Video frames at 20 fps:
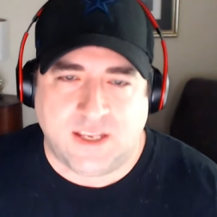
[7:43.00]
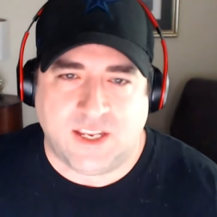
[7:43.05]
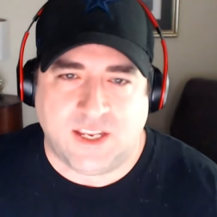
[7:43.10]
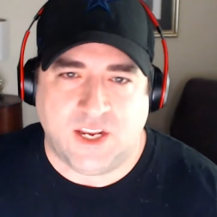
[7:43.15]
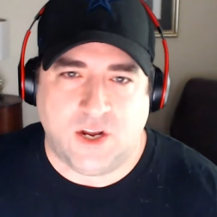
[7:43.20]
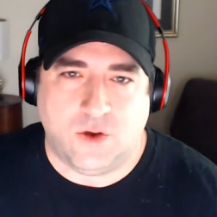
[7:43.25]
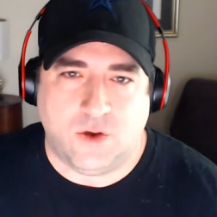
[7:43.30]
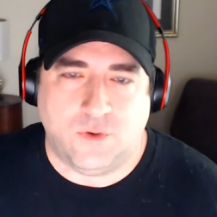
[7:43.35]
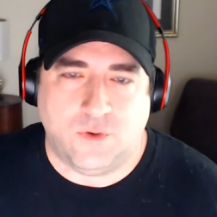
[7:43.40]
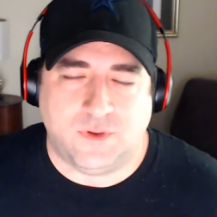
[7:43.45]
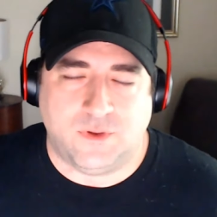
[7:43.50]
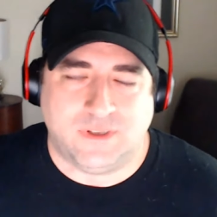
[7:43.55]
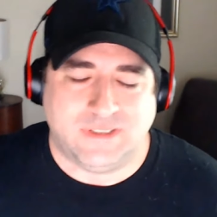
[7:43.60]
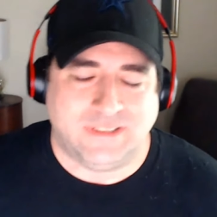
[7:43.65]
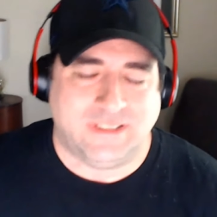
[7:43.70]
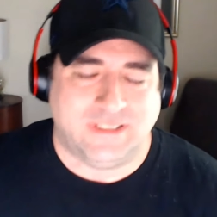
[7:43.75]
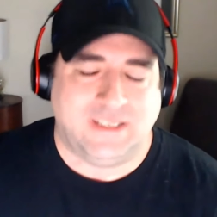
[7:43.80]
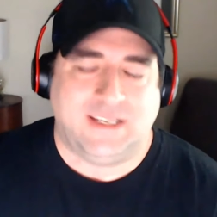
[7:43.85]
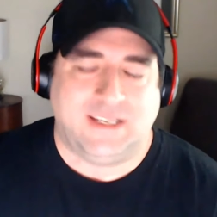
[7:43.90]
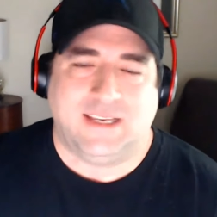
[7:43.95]
you know,
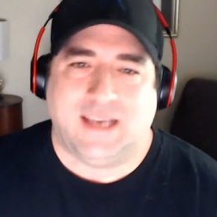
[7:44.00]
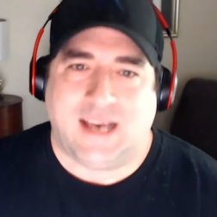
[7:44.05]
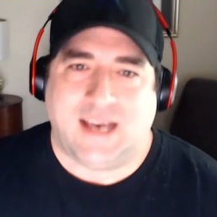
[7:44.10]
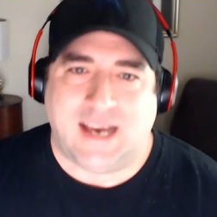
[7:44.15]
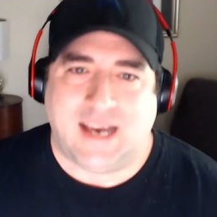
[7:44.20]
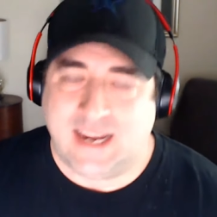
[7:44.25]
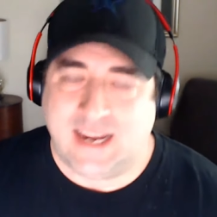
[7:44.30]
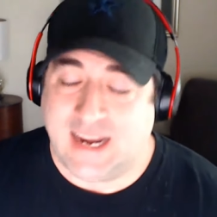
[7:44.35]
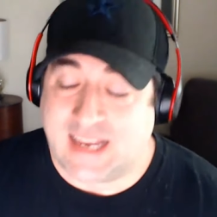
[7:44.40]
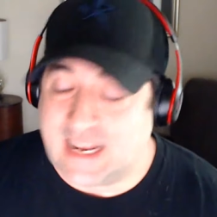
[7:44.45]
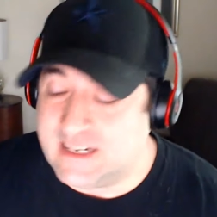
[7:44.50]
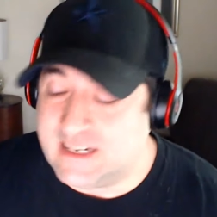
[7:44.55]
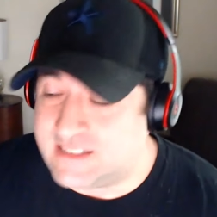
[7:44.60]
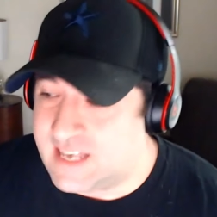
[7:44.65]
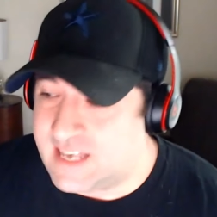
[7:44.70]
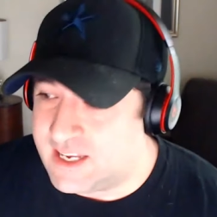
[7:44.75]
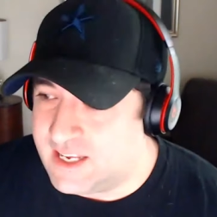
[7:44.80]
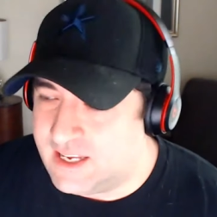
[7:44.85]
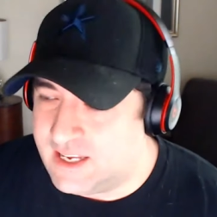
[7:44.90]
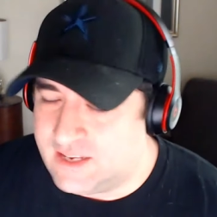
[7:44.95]
and I got to
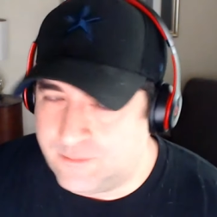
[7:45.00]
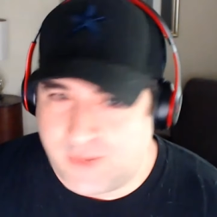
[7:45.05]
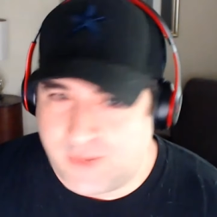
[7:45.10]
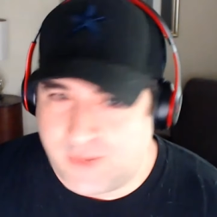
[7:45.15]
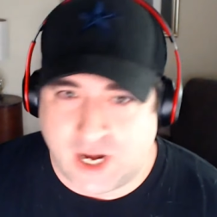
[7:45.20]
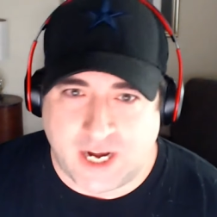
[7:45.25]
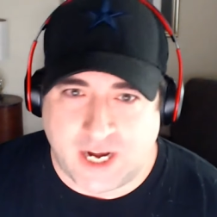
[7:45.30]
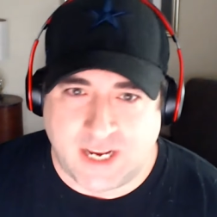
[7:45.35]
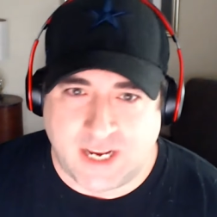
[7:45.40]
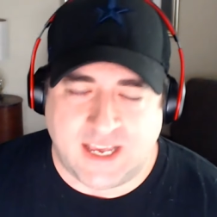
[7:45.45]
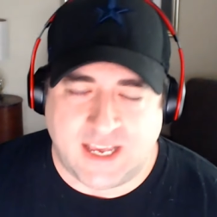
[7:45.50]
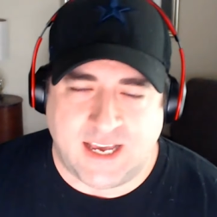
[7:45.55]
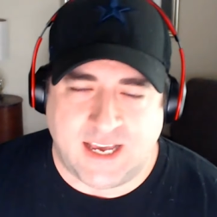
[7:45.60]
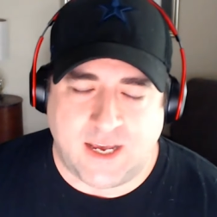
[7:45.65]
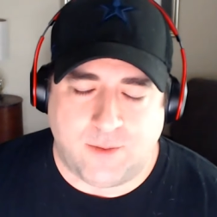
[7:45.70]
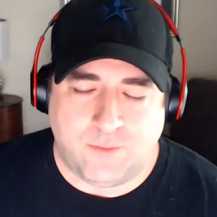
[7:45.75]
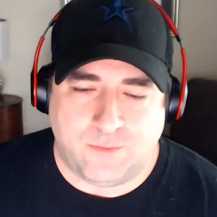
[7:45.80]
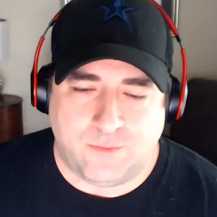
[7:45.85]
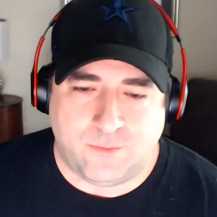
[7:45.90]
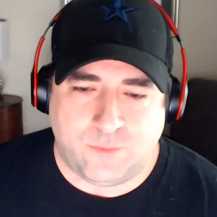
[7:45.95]
tell you, Mary,
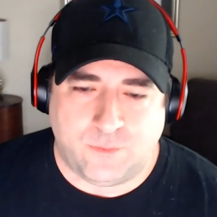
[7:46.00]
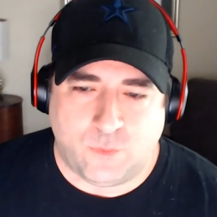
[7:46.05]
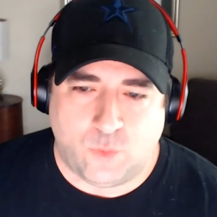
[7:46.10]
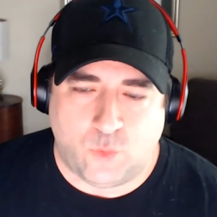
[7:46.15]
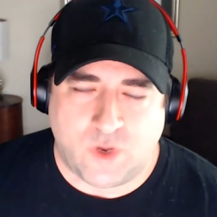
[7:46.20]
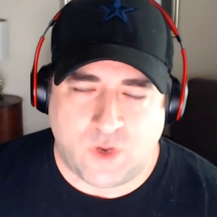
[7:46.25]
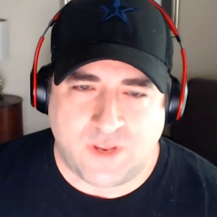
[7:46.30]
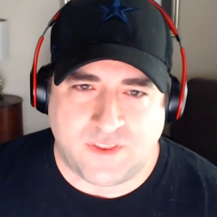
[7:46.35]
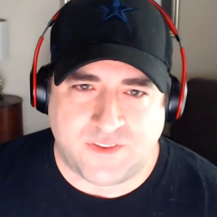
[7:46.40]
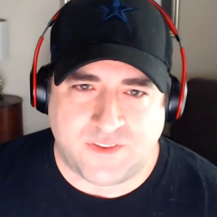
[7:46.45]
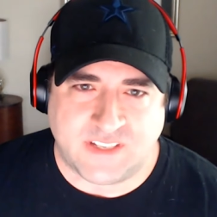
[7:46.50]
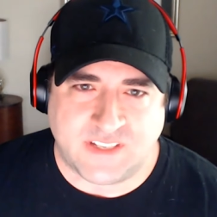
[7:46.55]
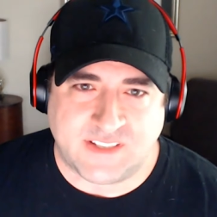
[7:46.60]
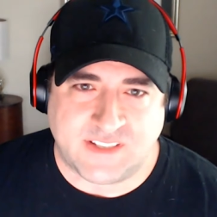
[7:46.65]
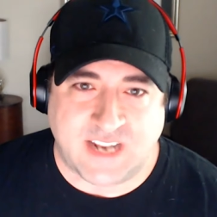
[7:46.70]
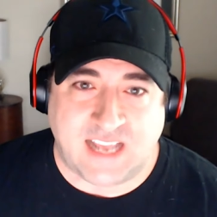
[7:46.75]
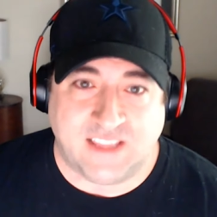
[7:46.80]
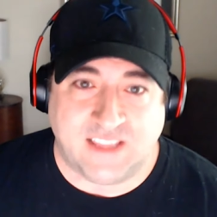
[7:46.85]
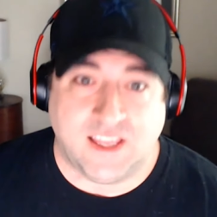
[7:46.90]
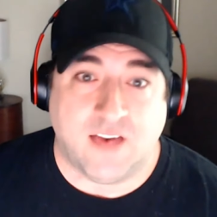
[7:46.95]
um, one of the things
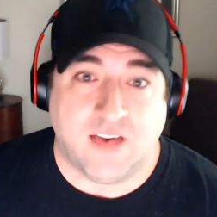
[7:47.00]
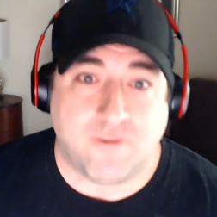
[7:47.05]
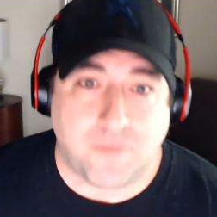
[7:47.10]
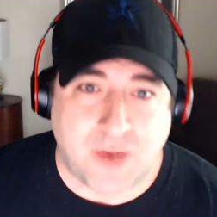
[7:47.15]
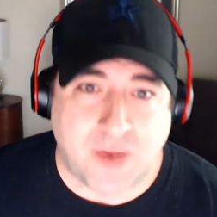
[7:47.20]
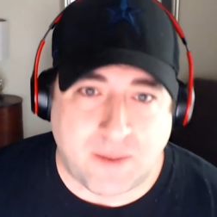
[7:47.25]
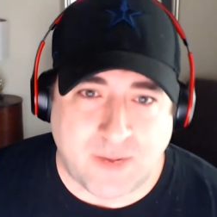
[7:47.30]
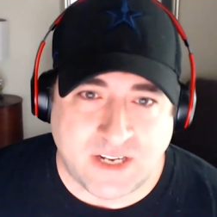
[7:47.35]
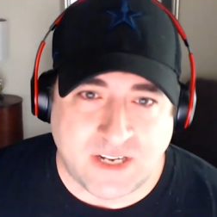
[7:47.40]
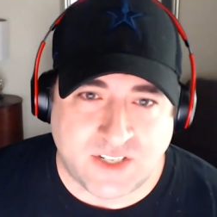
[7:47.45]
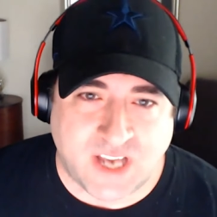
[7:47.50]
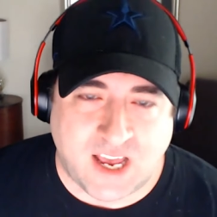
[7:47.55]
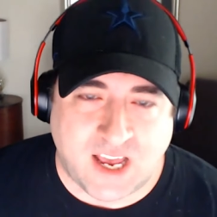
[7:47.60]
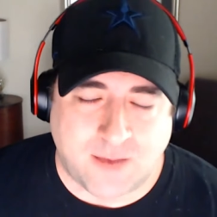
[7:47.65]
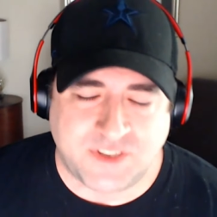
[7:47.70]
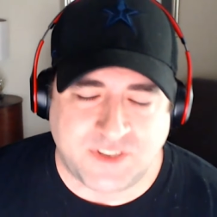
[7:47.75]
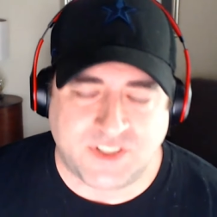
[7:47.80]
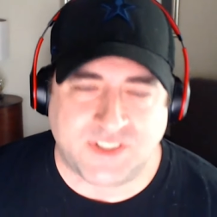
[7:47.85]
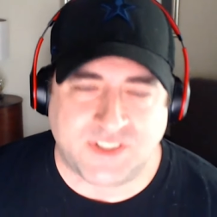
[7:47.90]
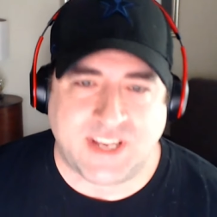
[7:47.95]
that I love about my
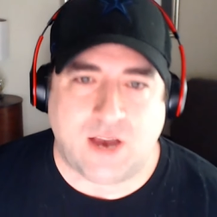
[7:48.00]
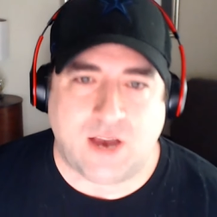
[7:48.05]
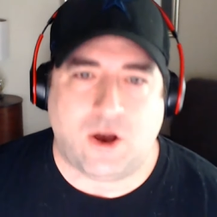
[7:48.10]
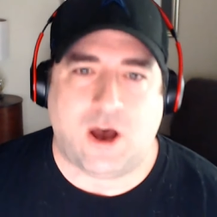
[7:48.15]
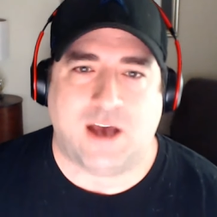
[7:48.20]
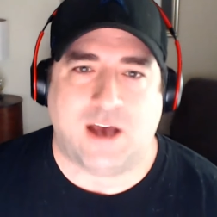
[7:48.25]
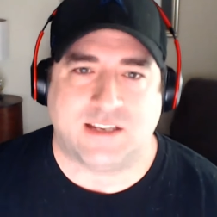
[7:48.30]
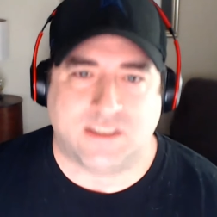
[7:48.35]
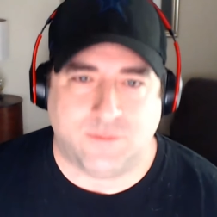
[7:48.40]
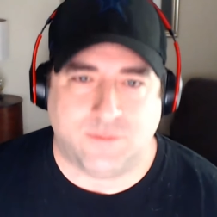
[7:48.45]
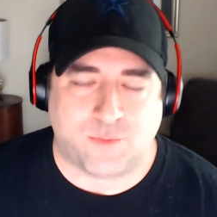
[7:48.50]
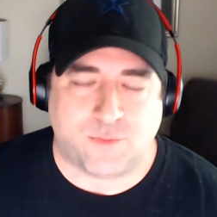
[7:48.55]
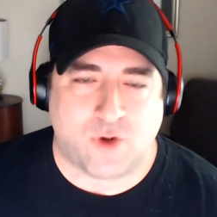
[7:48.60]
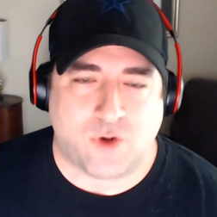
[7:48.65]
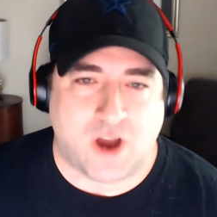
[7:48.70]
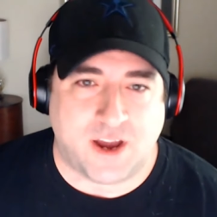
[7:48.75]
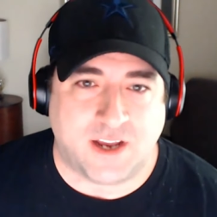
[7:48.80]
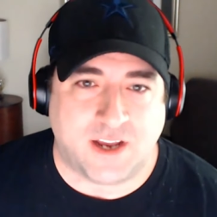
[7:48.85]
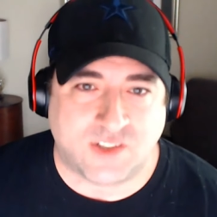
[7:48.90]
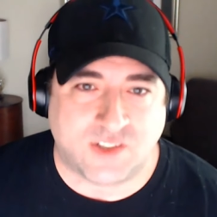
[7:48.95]
job is just how awesome the
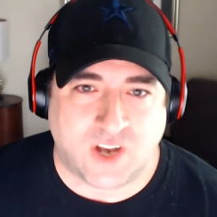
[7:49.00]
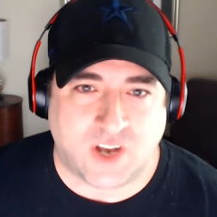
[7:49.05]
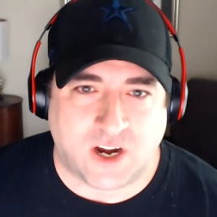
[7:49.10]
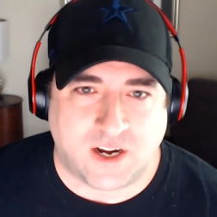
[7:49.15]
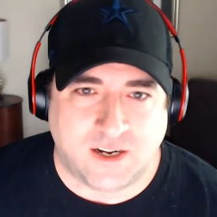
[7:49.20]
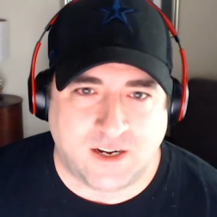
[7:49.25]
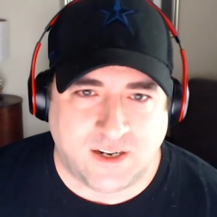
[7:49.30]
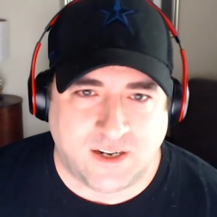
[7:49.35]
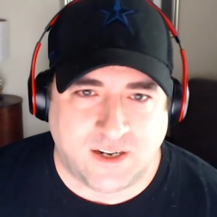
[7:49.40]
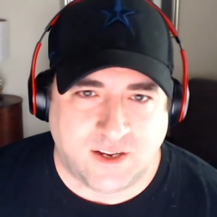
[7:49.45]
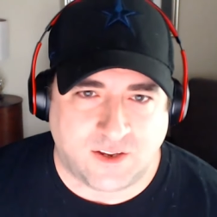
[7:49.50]
products are.